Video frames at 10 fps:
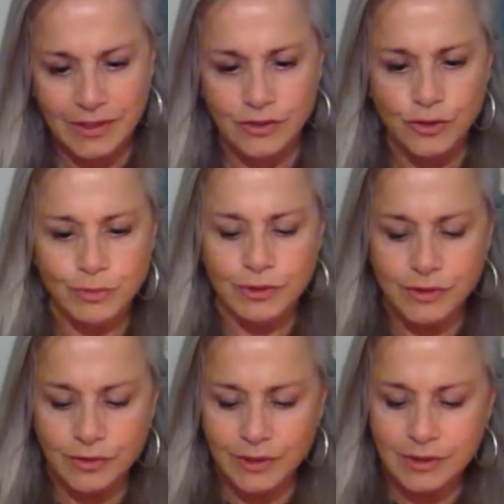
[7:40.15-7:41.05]
Jupiter's
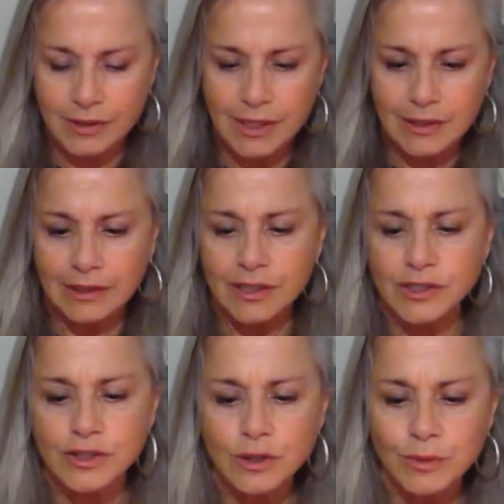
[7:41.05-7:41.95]
going to get let us
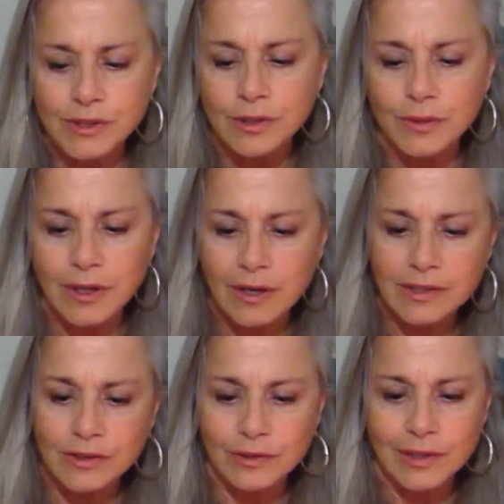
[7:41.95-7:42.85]
know what's going on
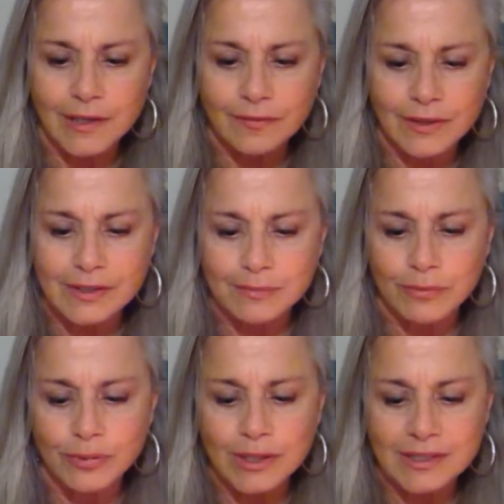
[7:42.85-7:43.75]
in your life. That's
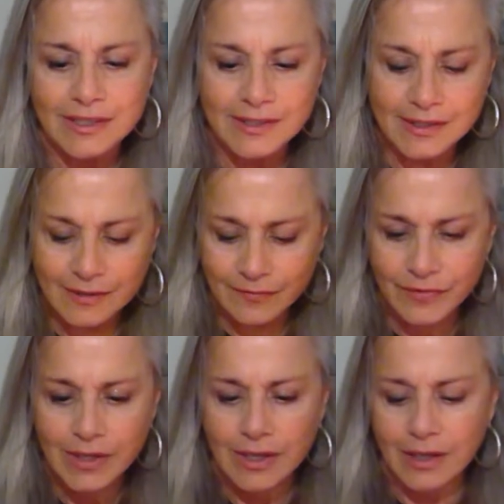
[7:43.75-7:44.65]
pretty decent.
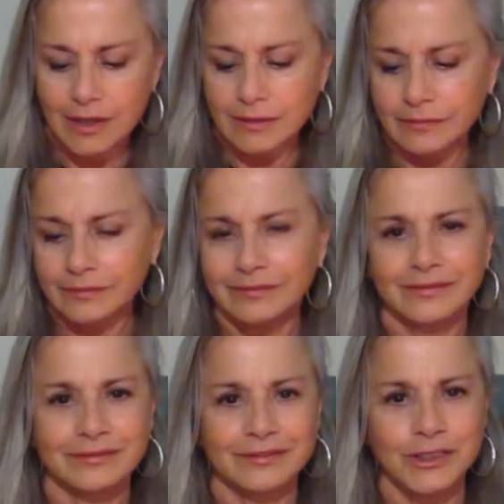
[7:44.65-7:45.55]
Um,
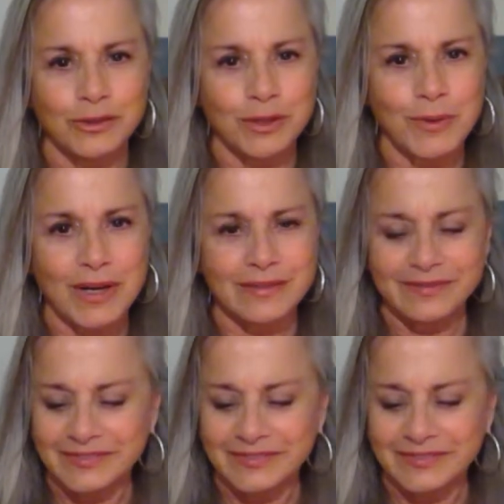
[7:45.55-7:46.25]
you're doing well.